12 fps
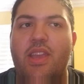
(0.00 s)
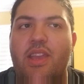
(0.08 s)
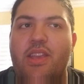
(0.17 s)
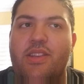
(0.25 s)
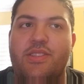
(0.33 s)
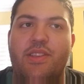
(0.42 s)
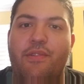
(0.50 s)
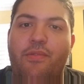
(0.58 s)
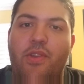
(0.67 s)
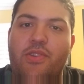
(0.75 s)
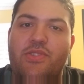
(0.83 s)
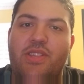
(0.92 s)
Because it
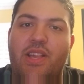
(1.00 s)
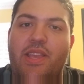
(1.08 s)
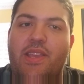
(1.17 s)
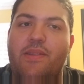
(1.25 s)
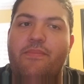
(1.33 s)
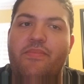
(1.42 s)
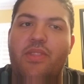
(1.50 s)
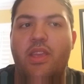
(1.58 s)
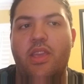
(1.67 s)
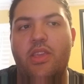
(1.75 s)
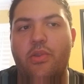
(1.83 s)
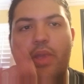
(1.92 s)
feels like you